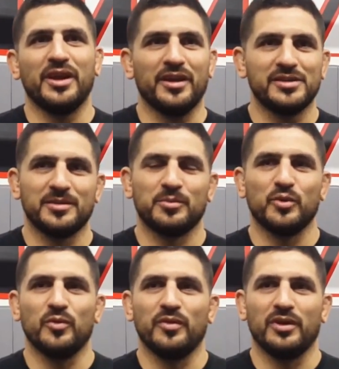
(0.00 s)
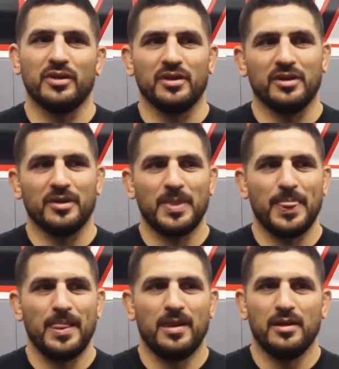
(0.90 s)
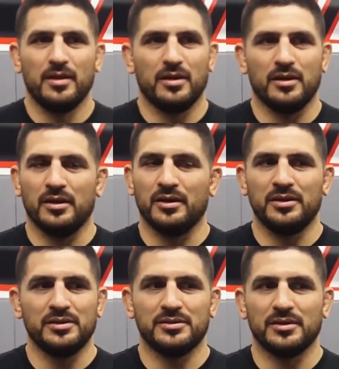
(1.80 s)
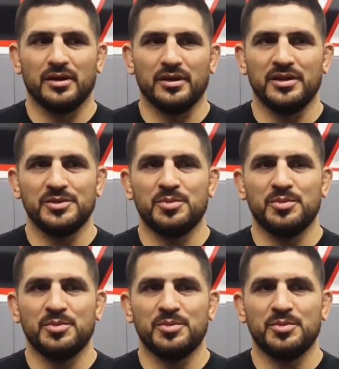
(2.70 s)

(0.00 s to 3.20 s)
Every day he's improving. He's